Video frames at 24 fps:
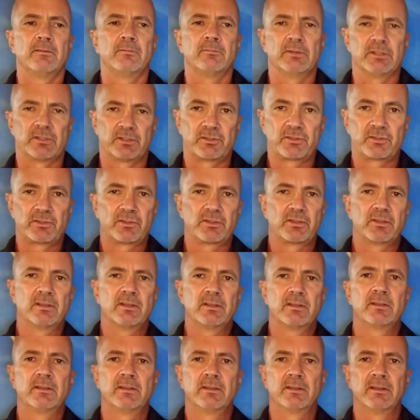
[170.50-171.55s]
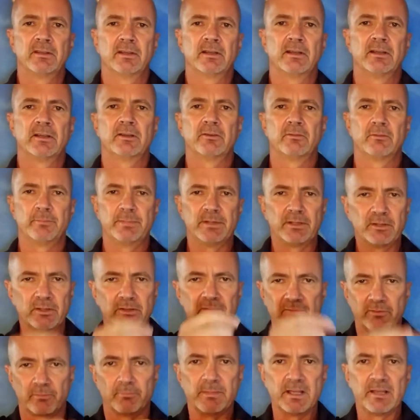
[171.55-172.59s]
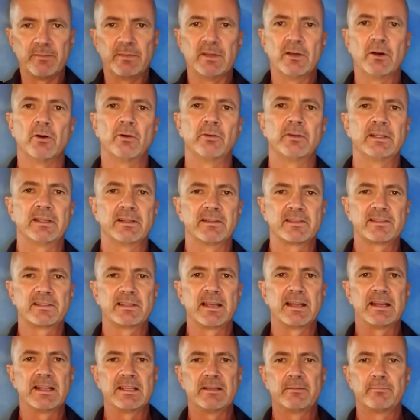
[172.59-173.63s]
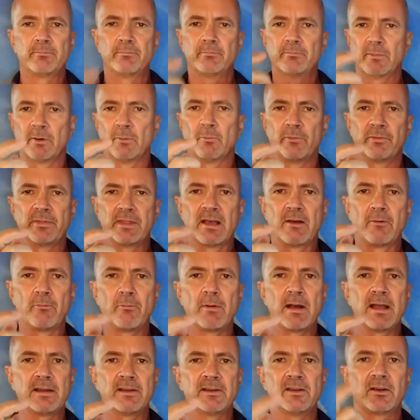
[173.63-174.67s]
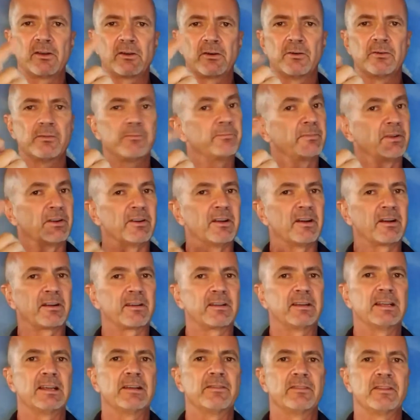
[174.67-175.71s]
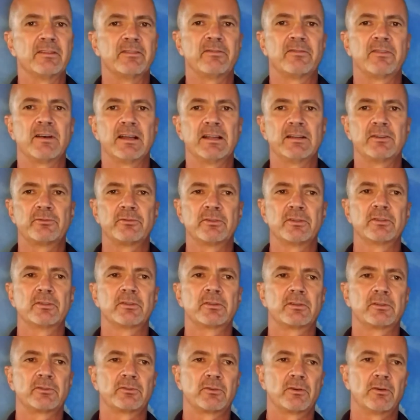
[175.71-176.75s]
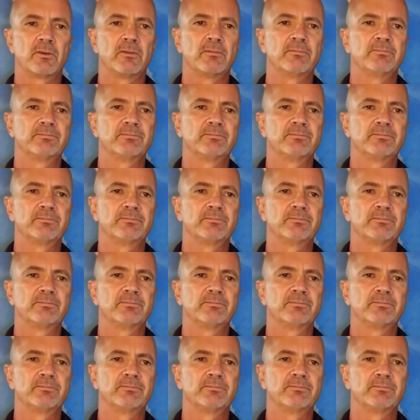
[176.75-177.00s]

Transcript: which uh, will be good for maybe holding it steady, but with that white knuckle, you're not going to have that fine trigger control.